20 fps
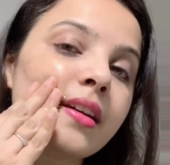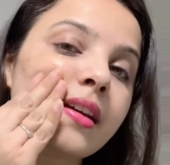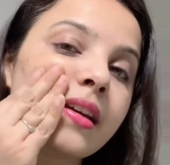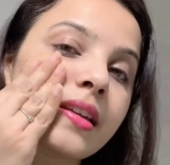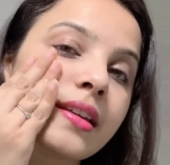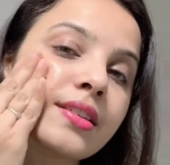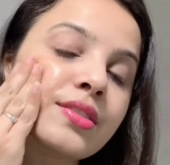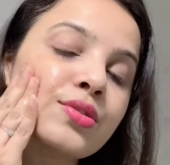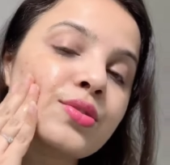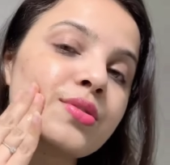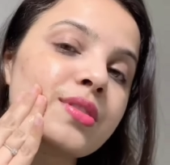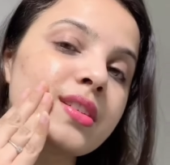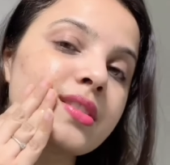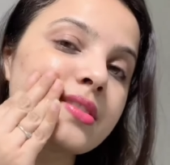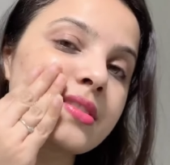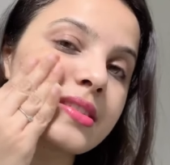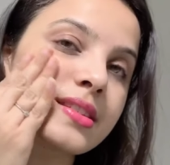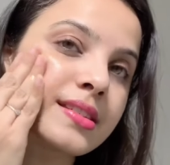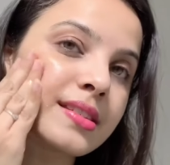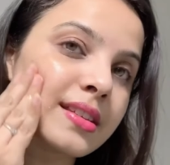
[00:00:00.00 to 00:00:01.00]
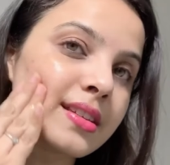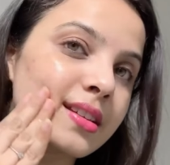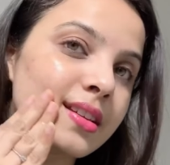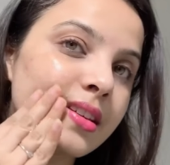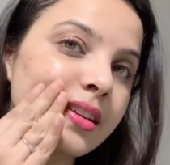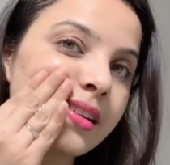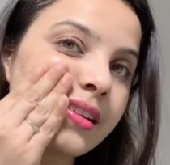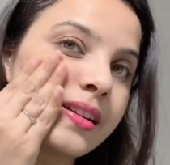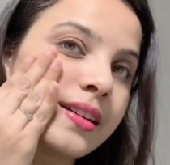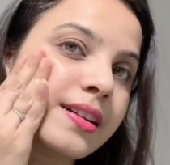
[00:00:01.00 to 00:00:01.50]
and as you can
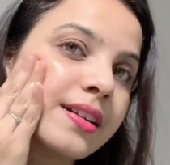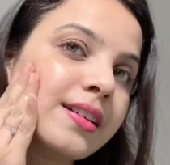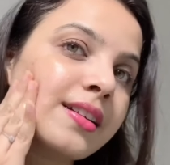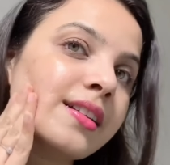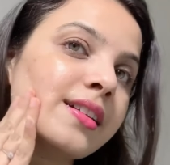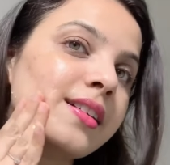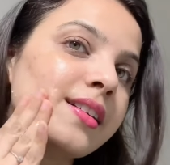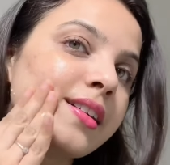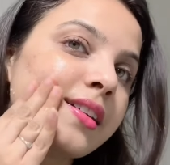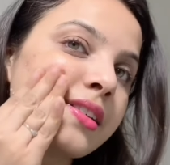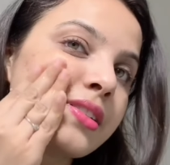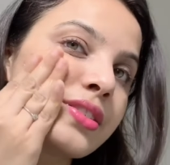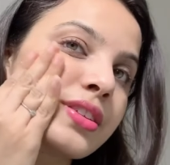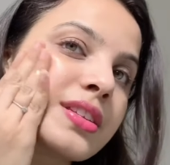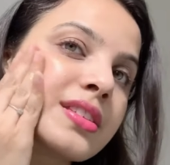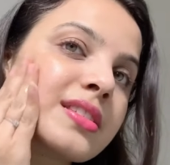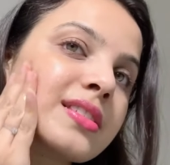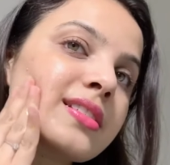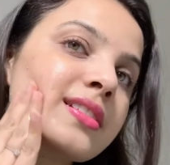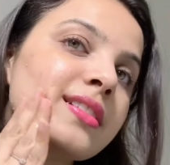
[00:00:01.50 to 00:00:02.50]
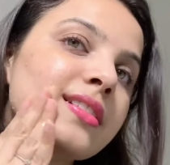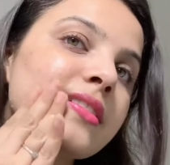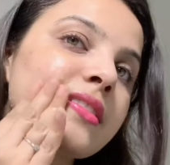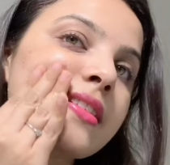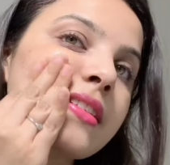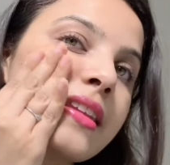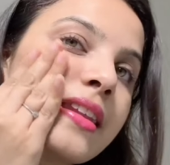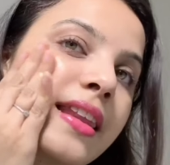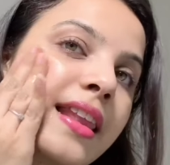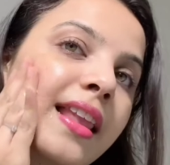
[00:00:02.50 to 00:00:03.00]
see just
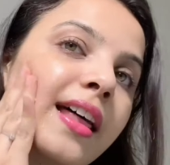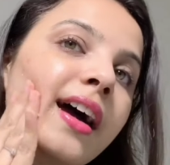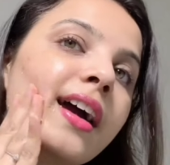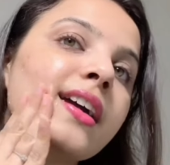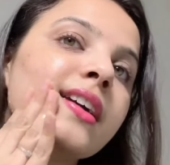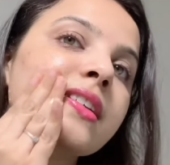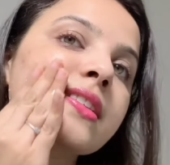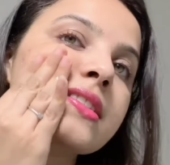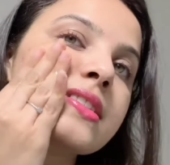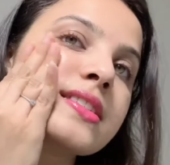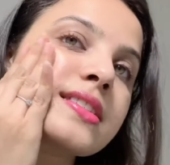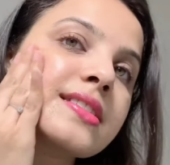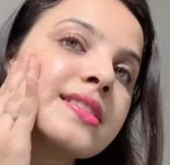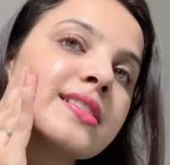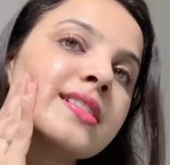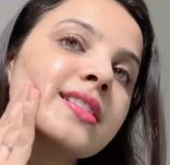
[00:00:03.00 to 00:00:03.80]
glides